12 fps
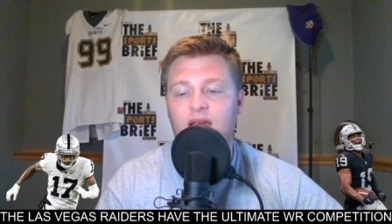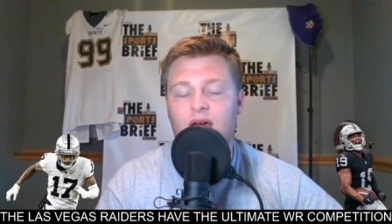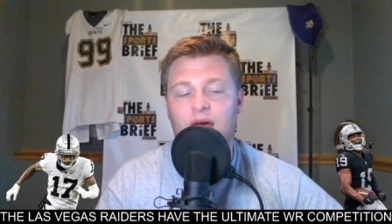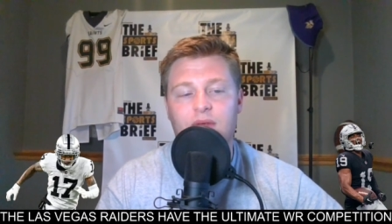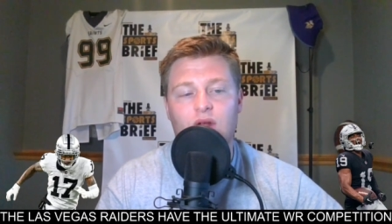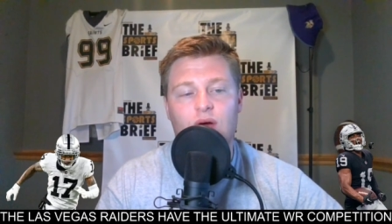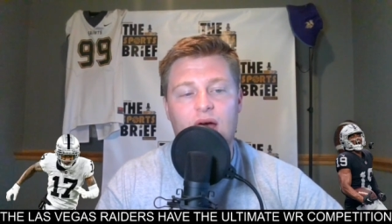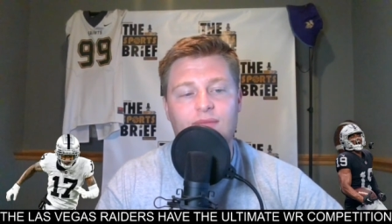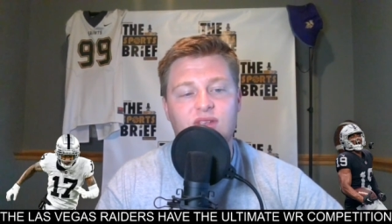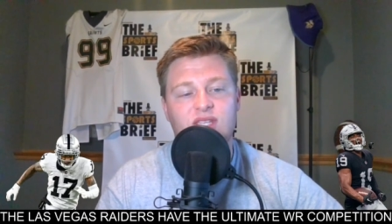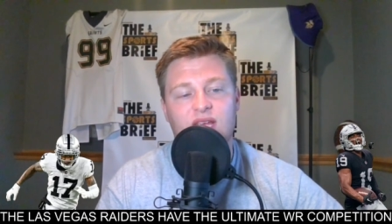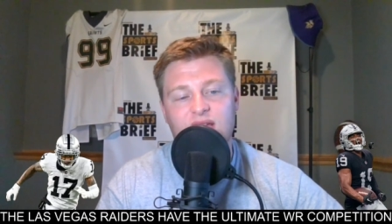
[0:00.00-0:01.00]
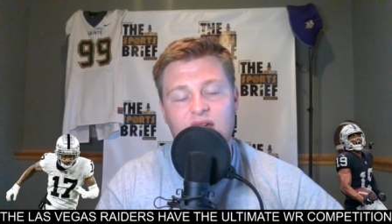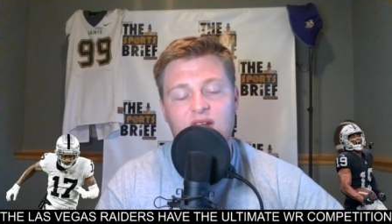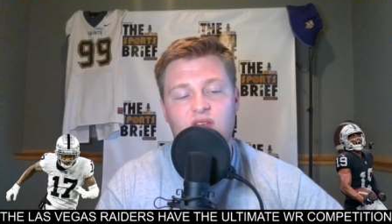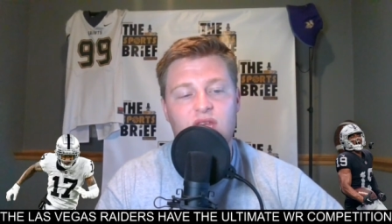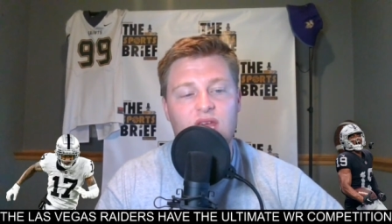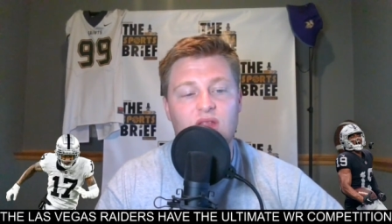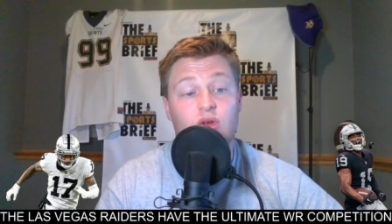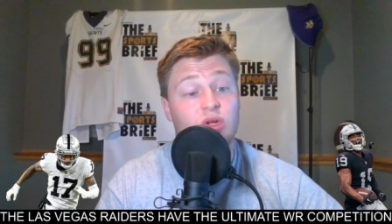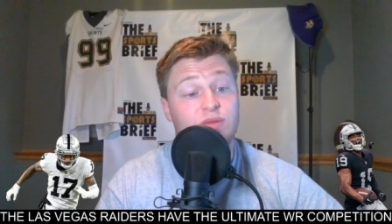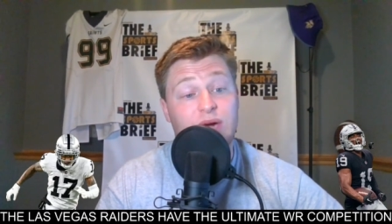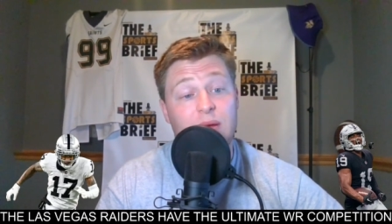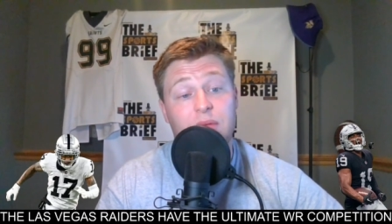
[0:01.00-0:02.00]
Um, you know, obviously, again, Keelan
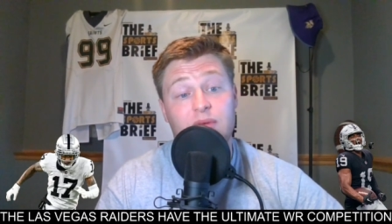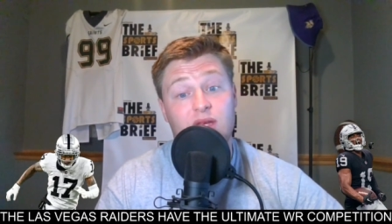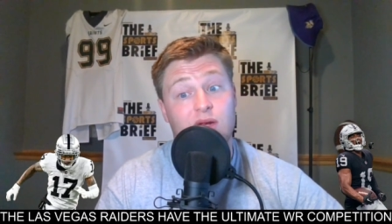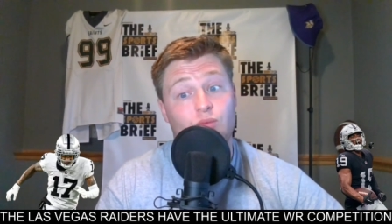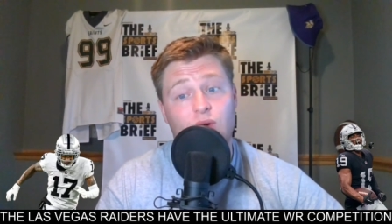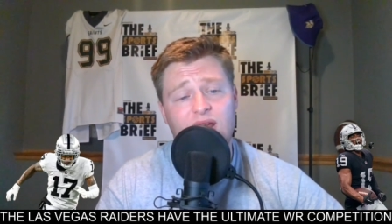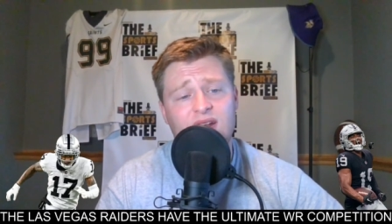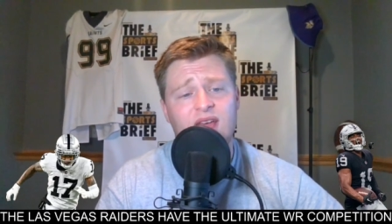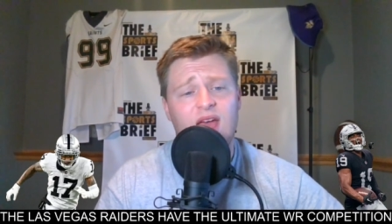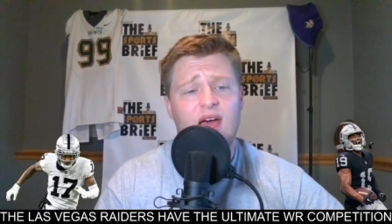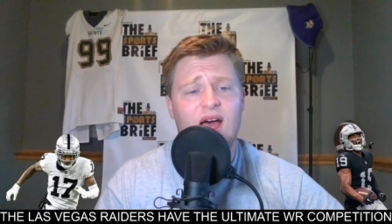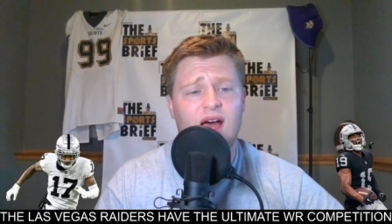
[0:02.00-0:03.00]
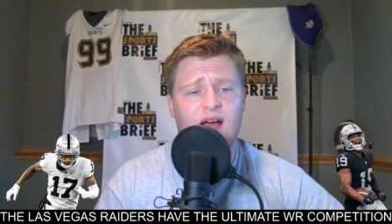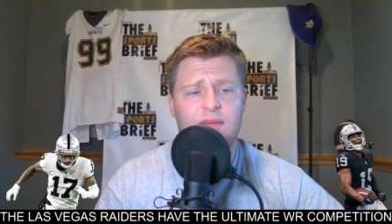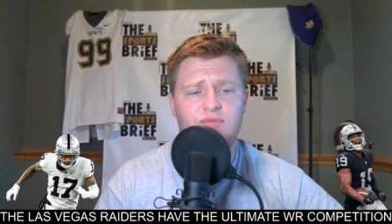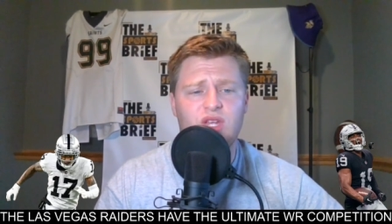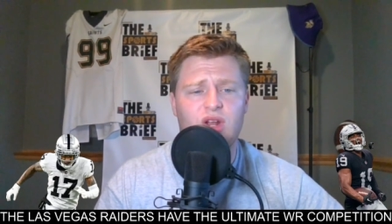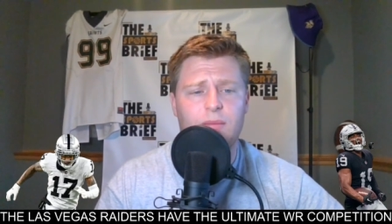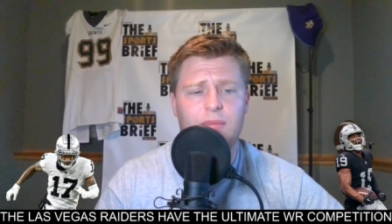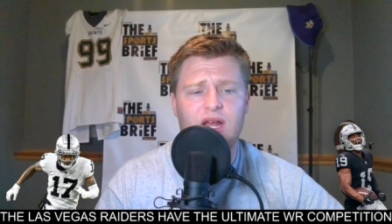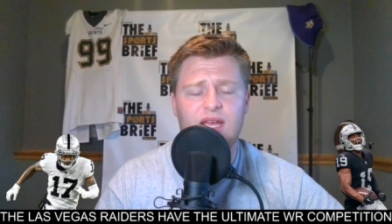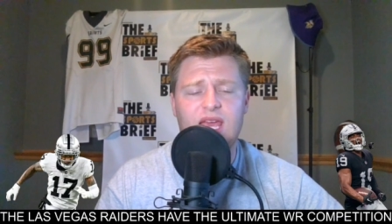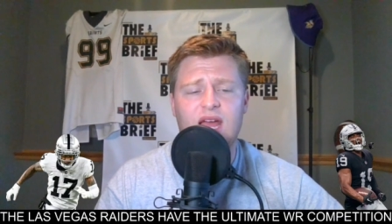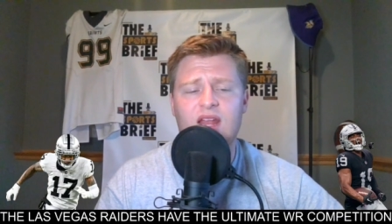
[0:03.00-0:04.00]
Cole's probably going to win it, um, you know, but
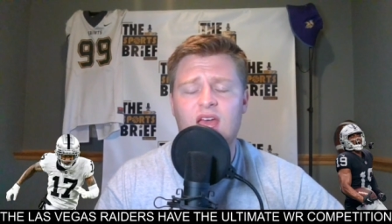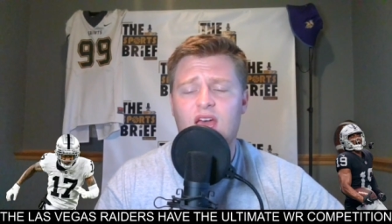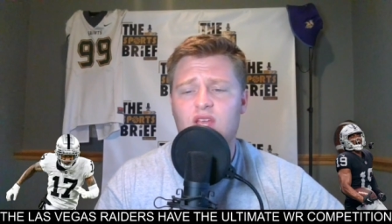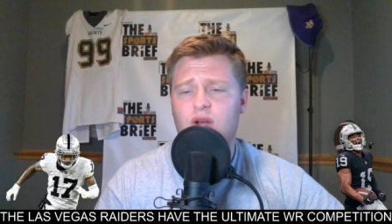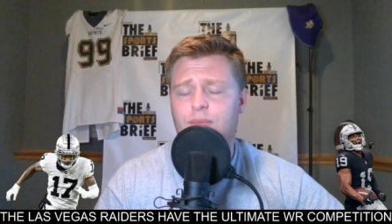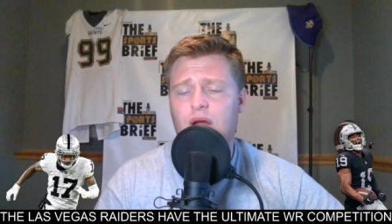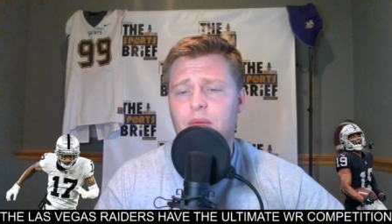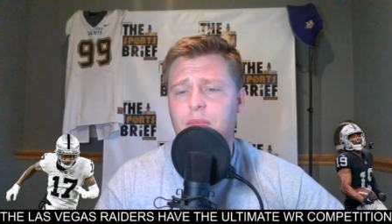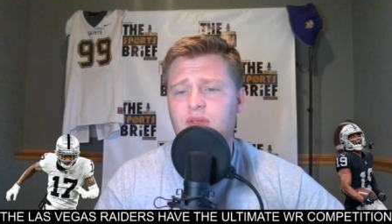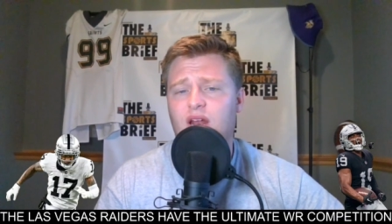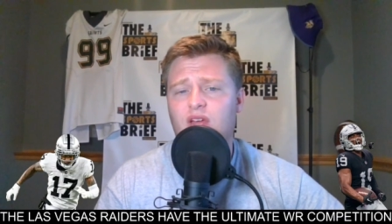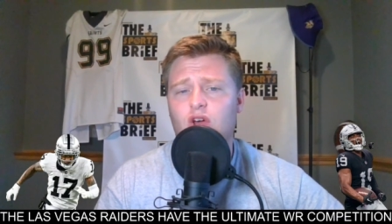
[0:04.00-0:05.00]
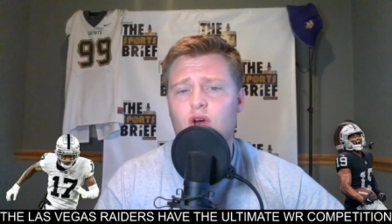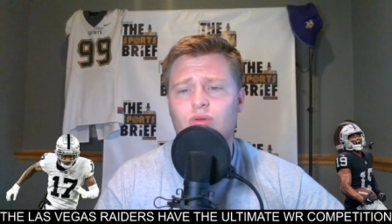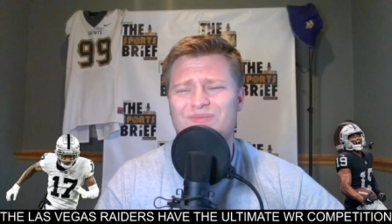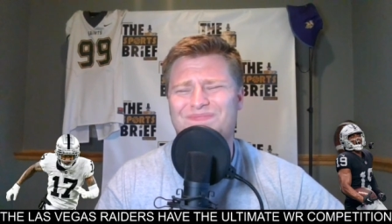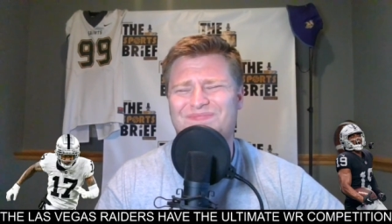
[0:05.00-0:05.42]
again, you're probably going to go